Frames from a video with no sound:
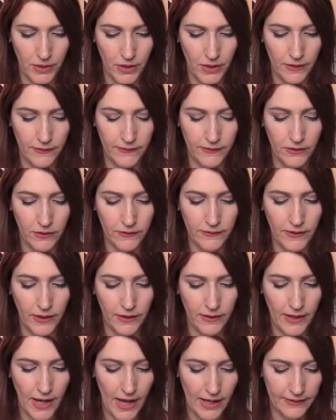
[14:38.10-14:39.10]
It looks like
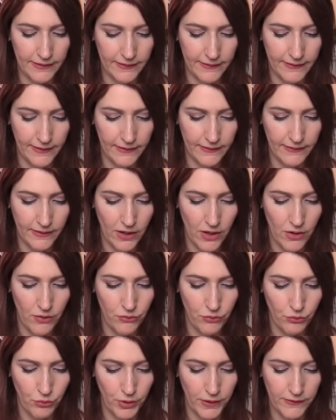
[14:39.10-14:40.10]
it has a sense
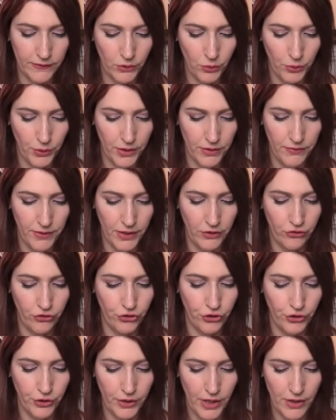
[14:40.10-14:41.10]
of risk or
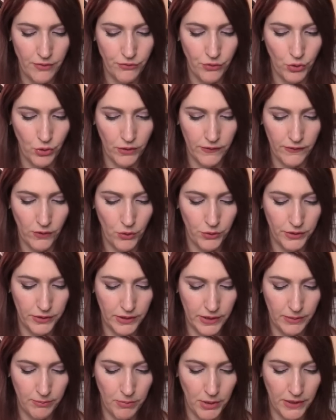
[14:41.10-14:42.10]
adventure and focus on
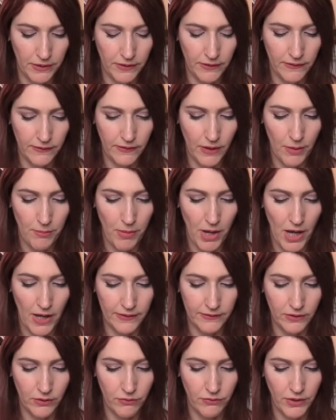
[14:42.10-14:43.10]
the abundance and
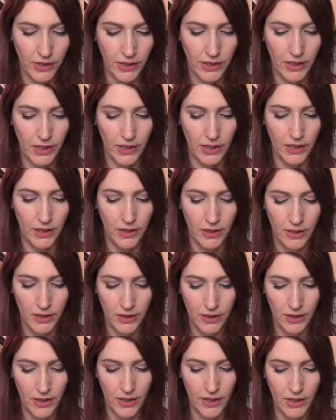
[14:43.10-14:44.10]
positive thinking.
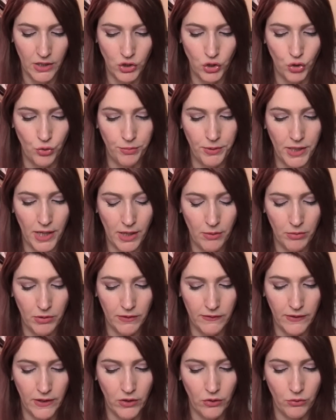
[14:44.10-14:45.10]
You'll be able to
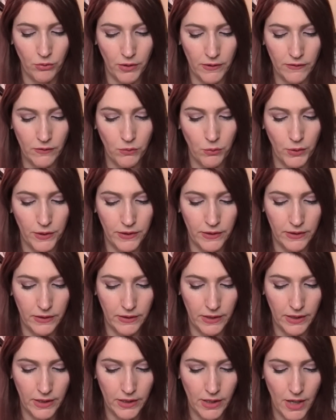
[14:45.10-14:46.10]
take a risk when
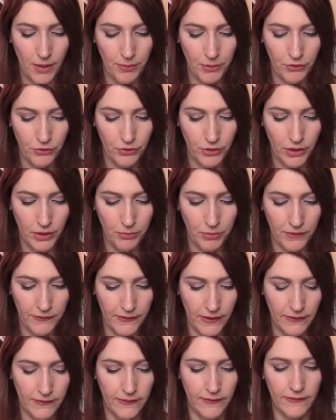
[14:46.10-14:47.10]
the opportunity
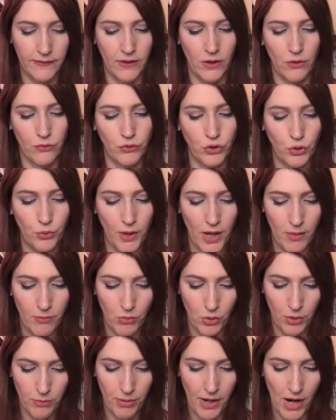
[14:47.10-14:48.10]
presents itself. You have
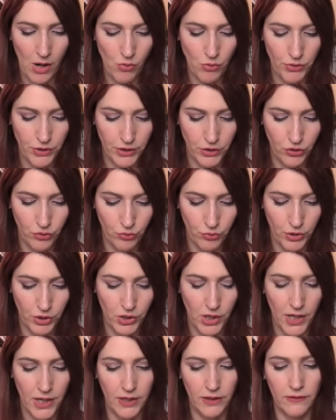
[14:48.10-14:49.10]
more power than you
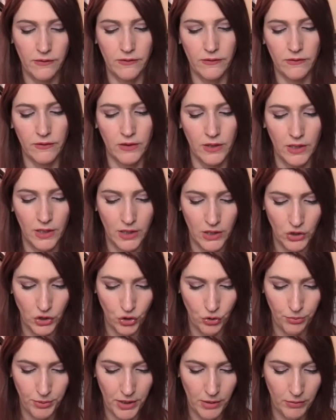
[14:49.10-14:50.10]
realize.
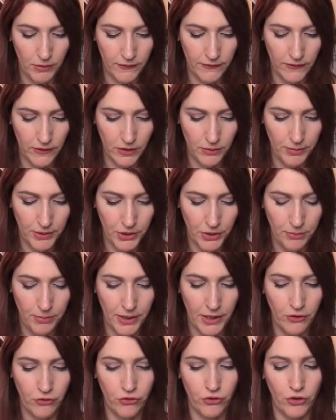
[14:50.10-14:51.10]
You'll be able to see the bigger
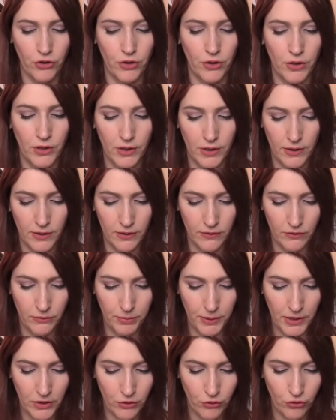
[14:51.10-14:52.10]
picture.
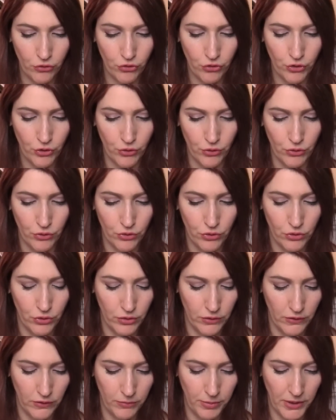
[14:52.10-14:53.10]
Speak your truth
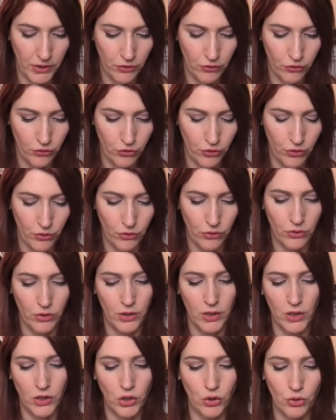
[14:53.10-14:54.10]
to speak your truth
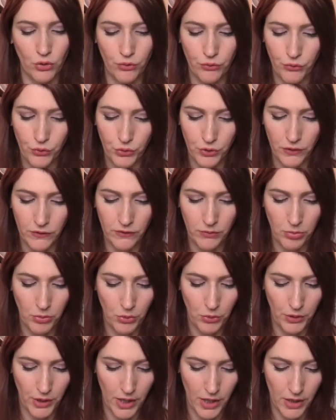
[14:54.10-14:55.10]
you're fully
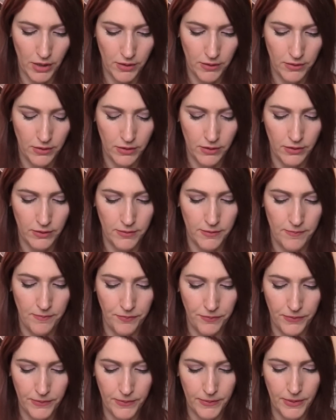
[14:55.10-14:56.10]
supported.
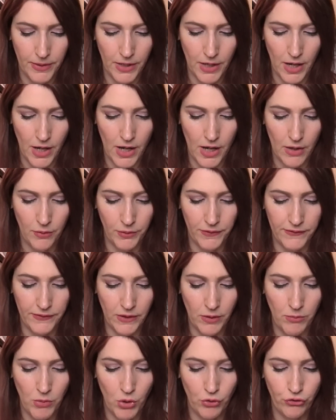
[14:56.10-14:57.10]
Uh, we see
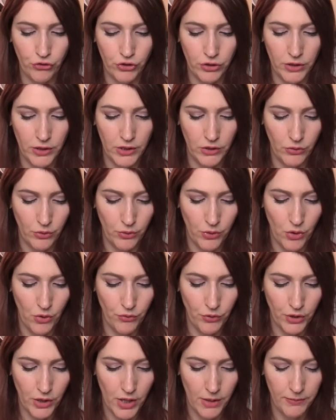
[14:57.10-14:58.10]
emotionally you'll
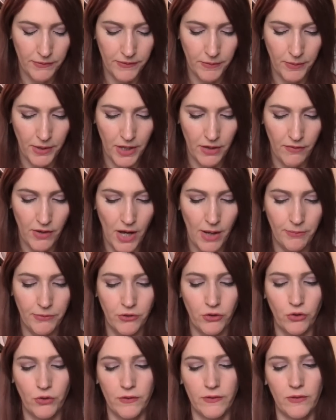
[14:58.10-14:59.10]
overcome some kind of
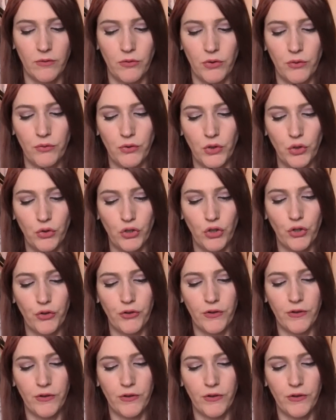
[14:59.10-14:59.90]
obstacles and fulfill your